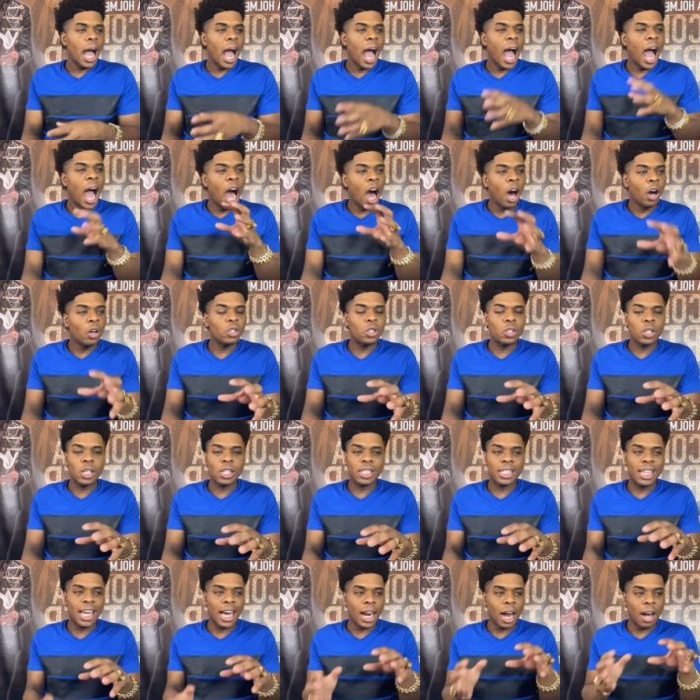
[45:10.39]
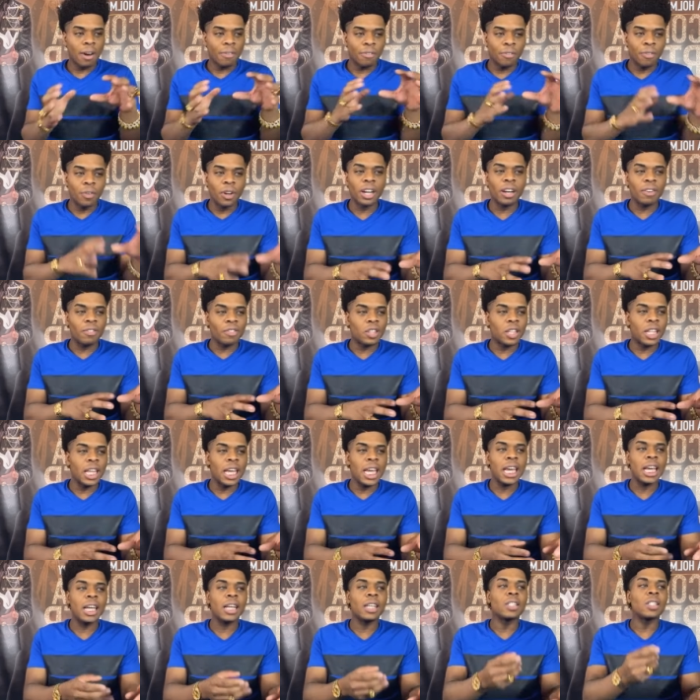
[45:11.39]
houses that are full of
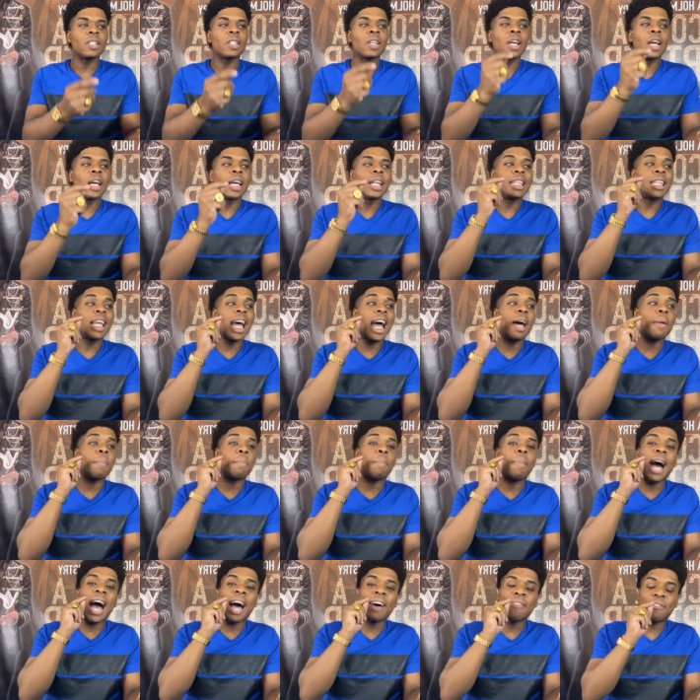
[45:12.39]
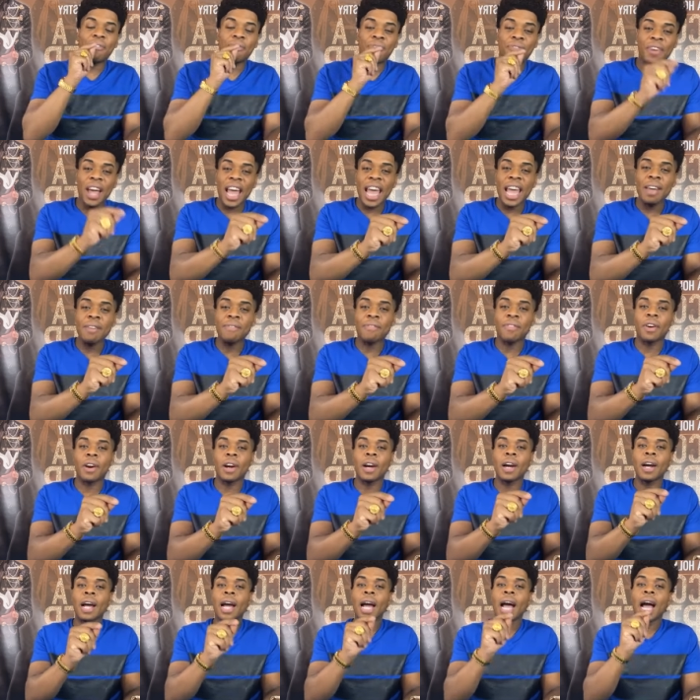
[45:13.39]
things that by
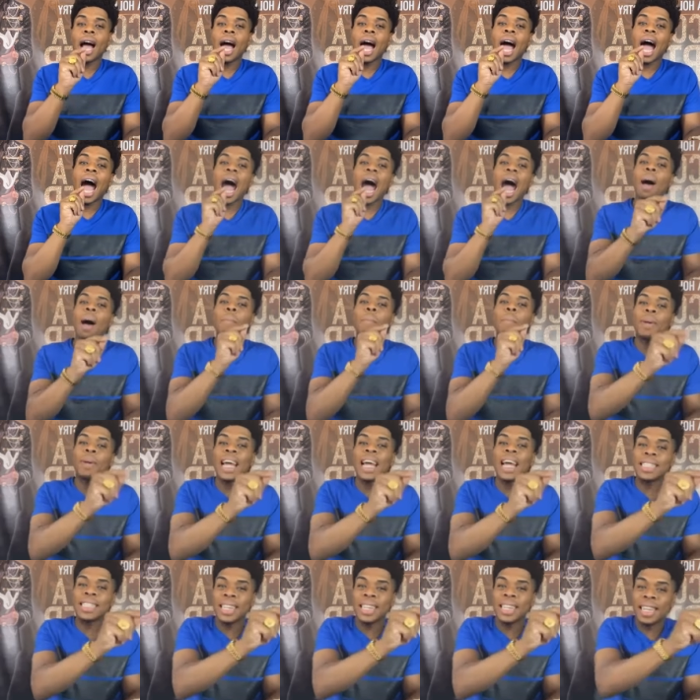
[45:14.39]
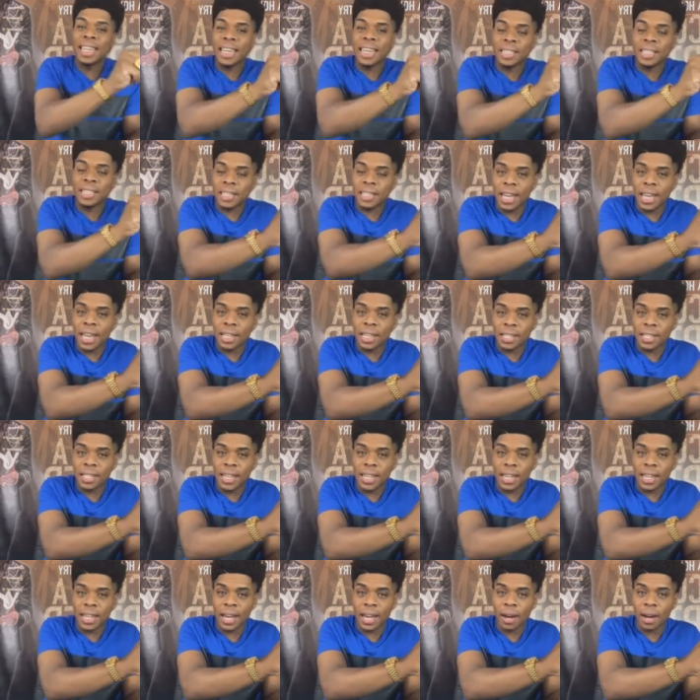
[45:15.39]
favor, I'm placing these things
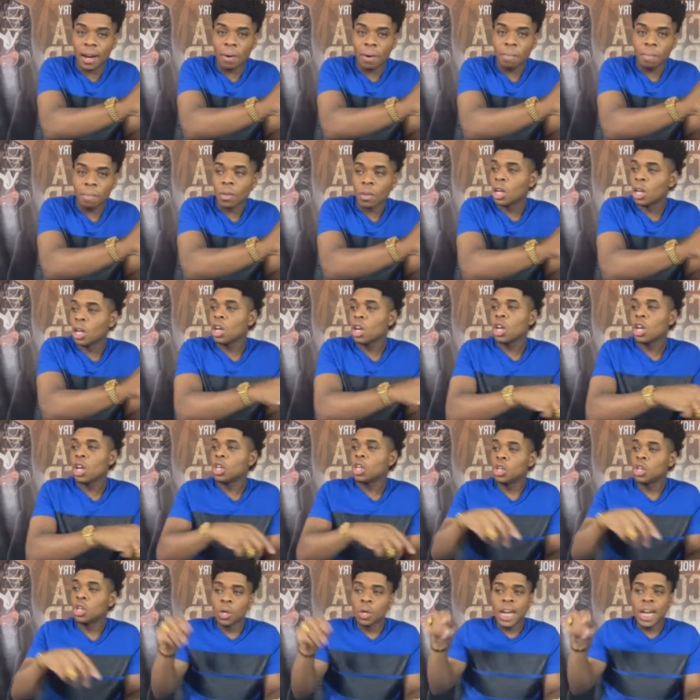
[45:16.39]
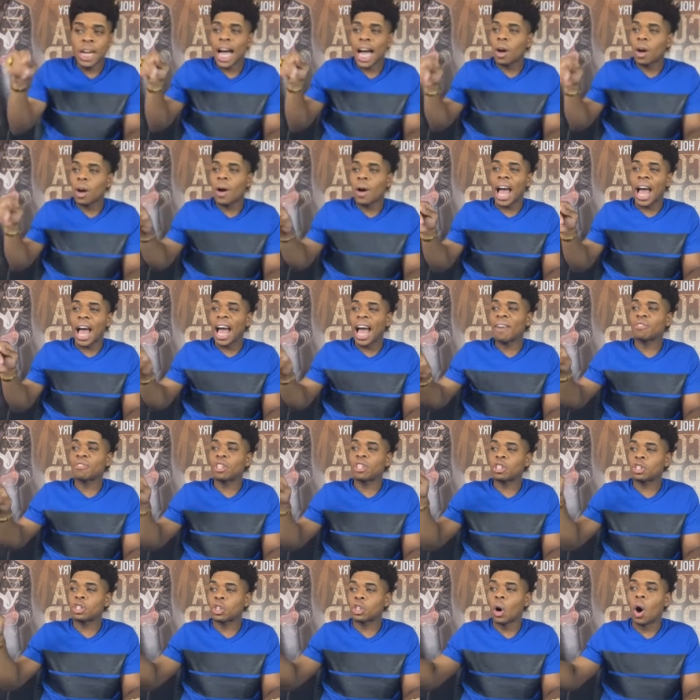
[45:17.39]
in there. You're not going to have
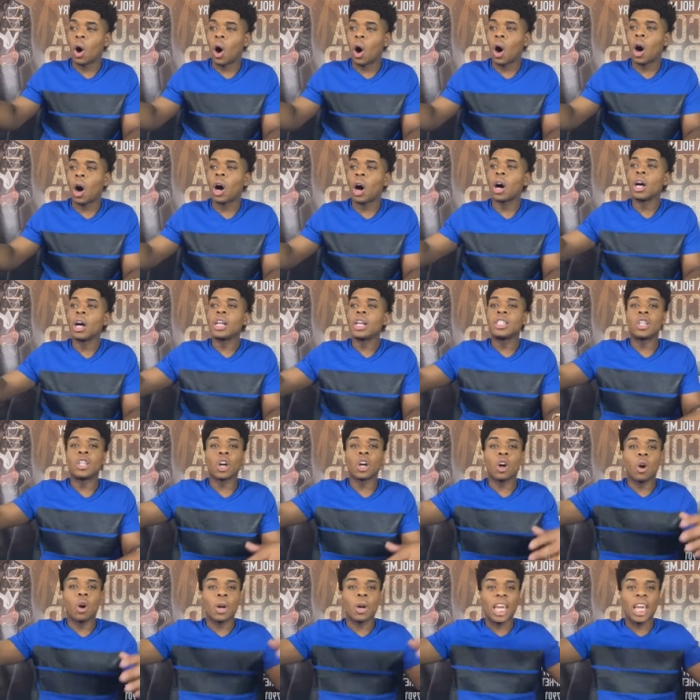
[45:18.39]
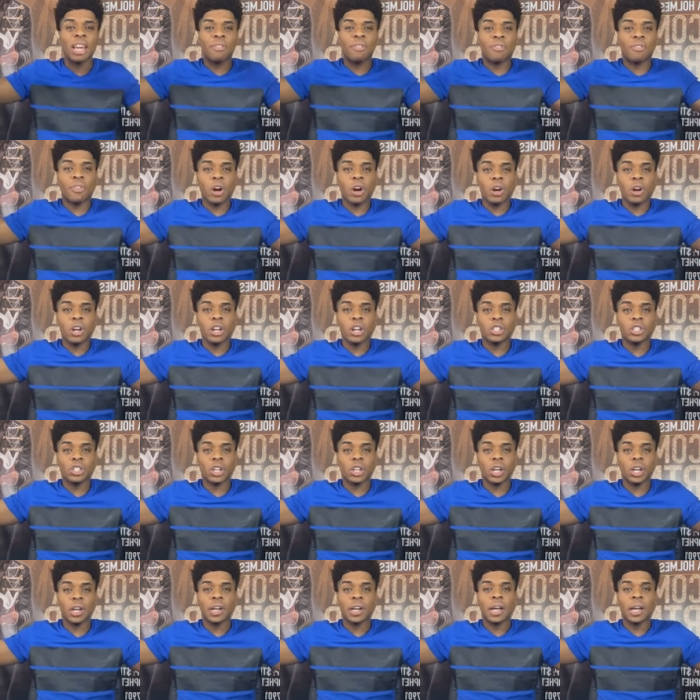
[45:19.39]
to toil to go get
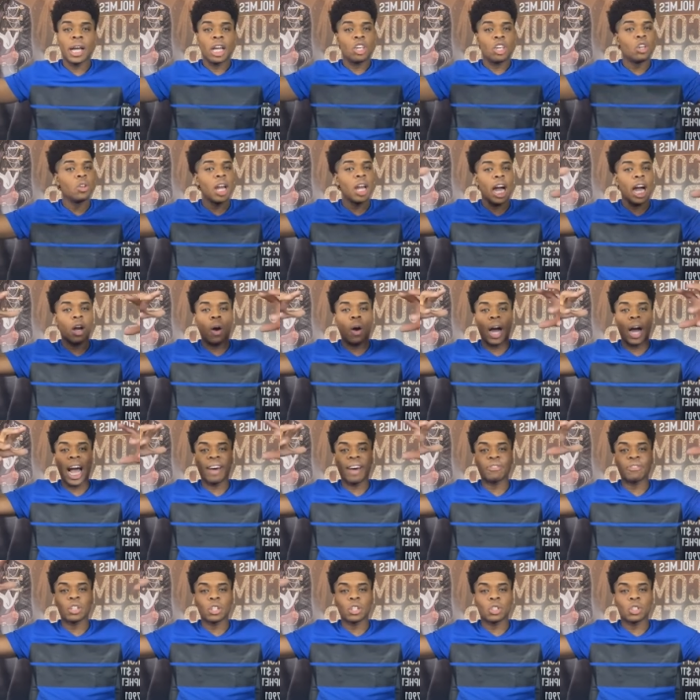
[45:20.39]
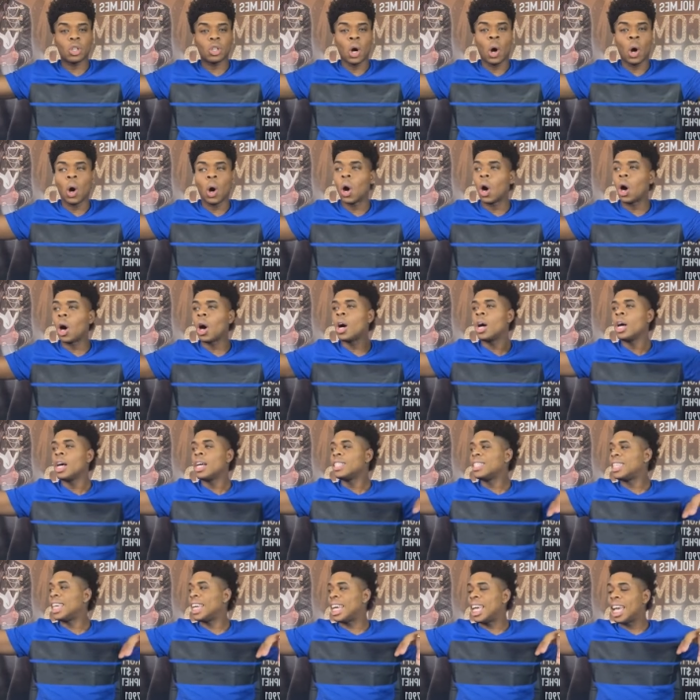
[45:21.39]
furniture. You're not going to have to toil
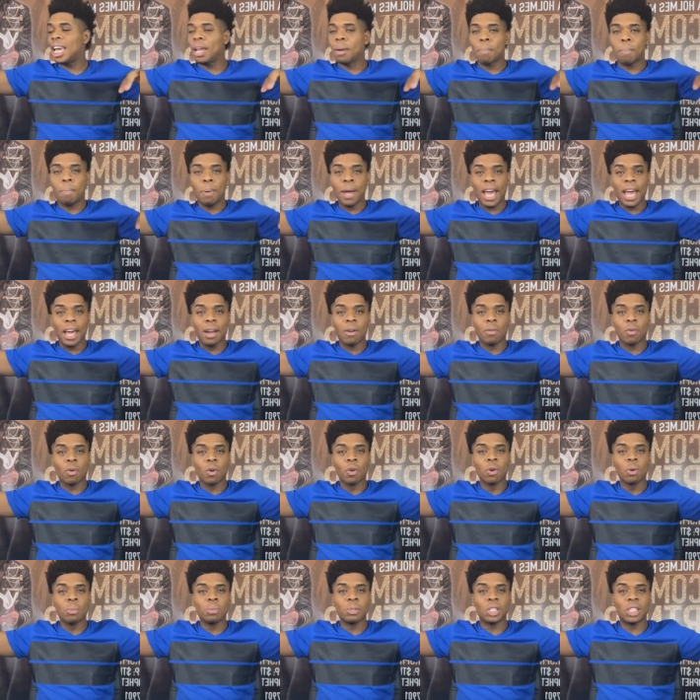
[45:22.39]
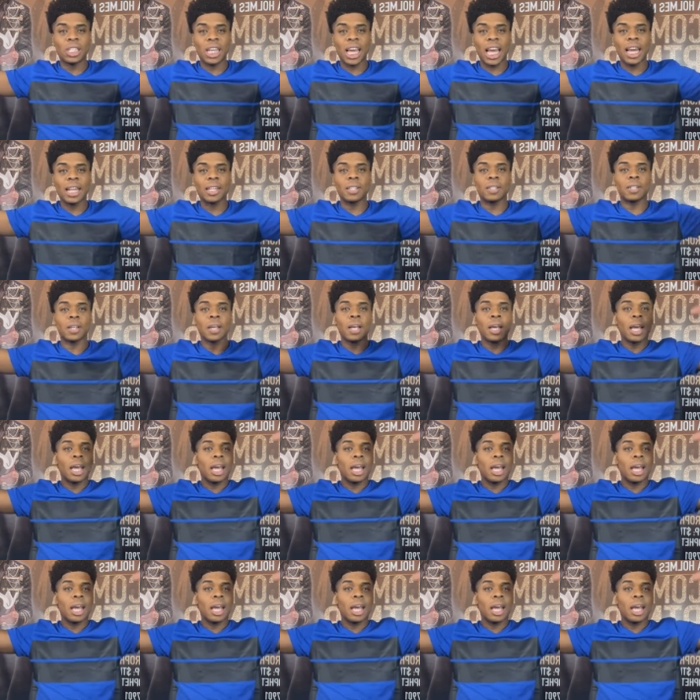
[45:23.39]
to get bedroom sets